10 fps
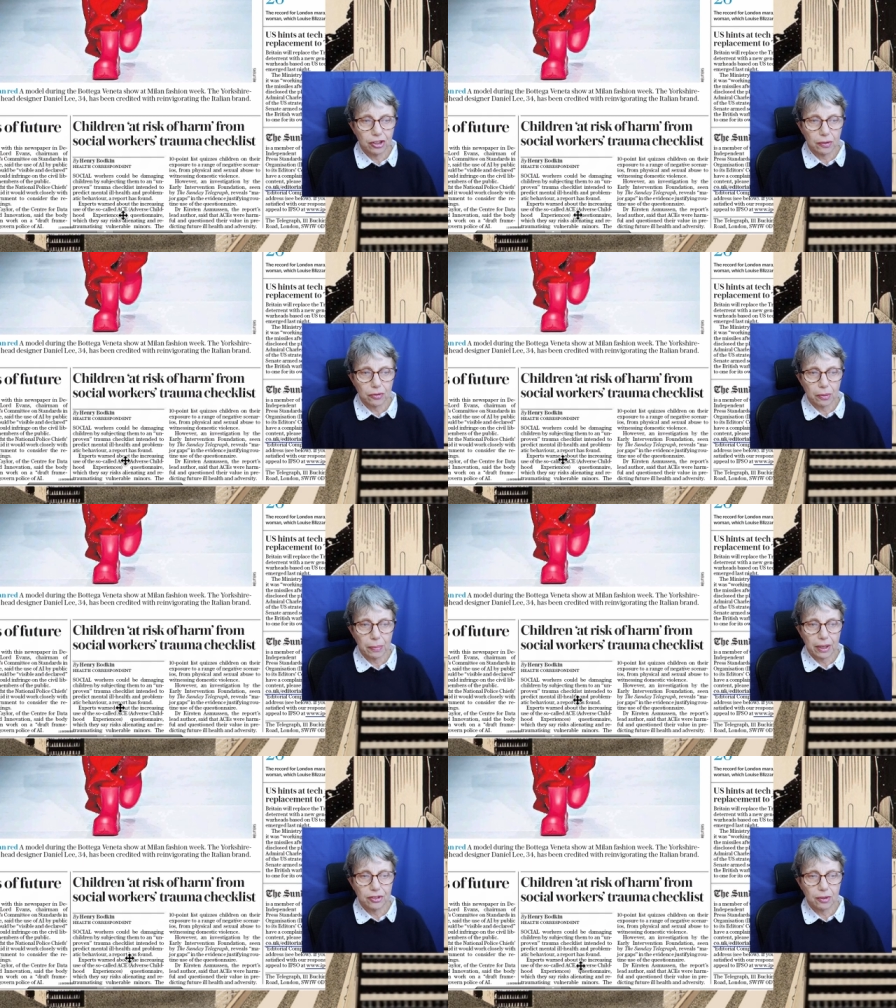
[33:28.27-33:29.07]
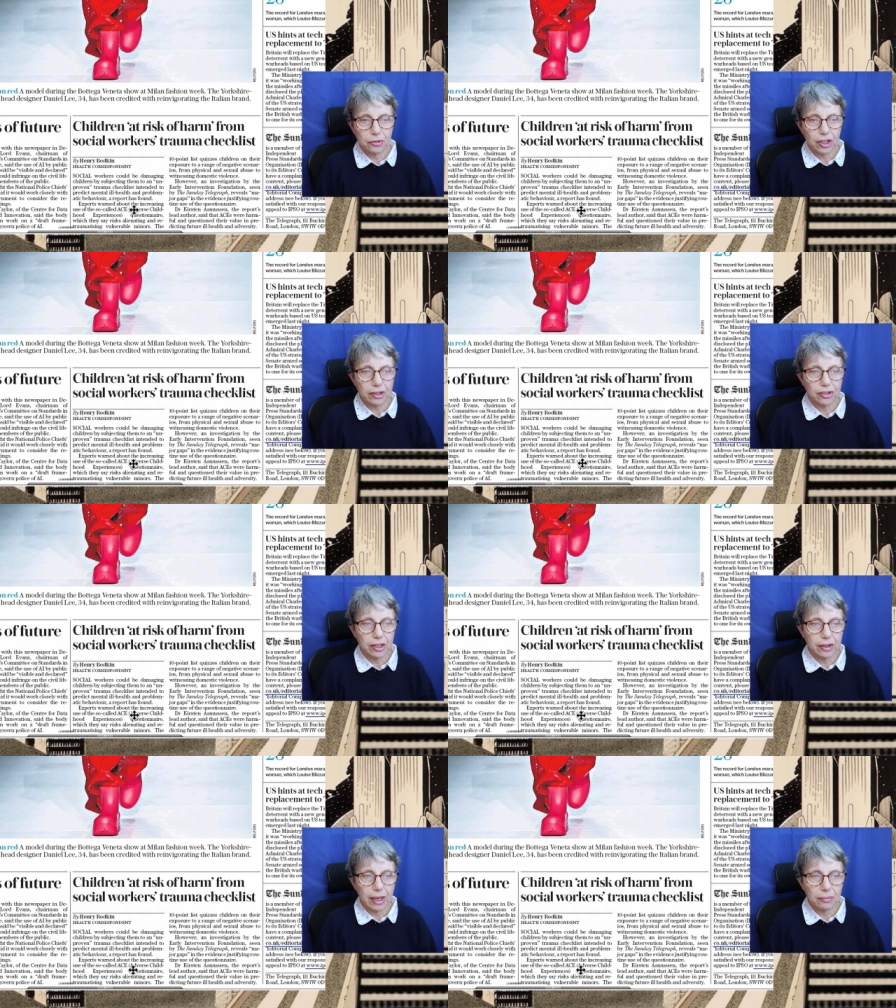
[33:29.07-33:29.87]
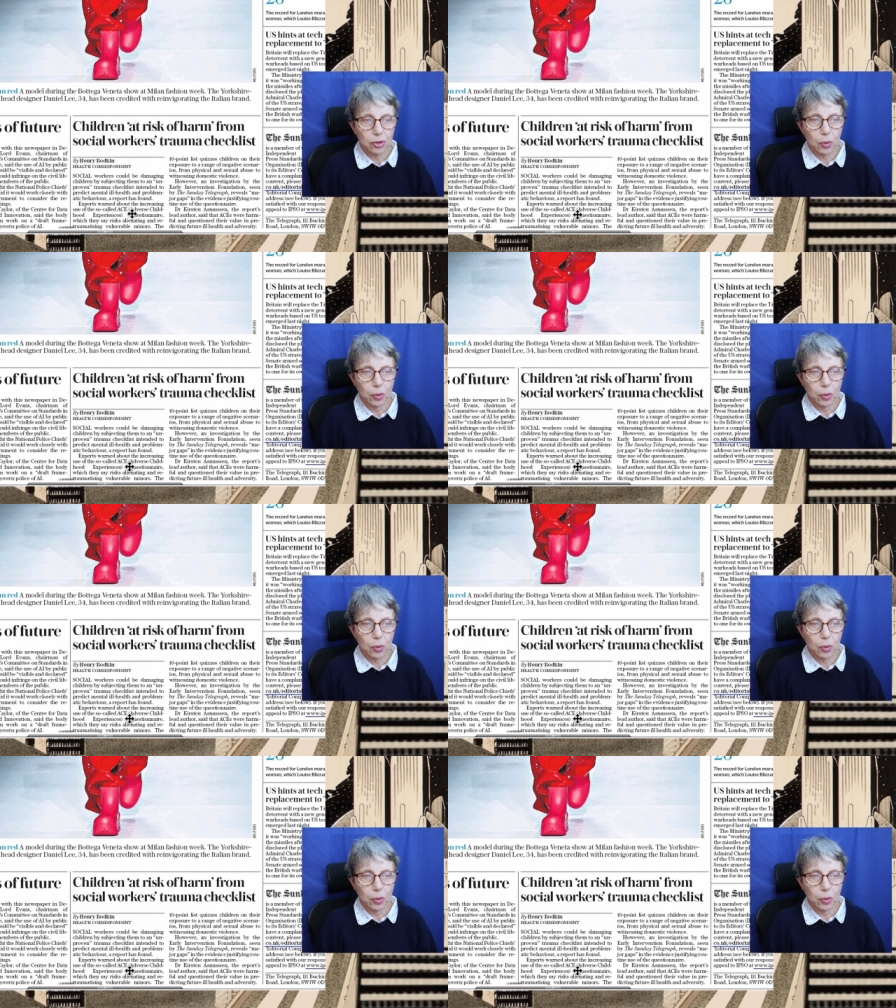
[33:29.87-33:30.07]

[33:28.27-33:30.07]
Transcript: children by subjecting them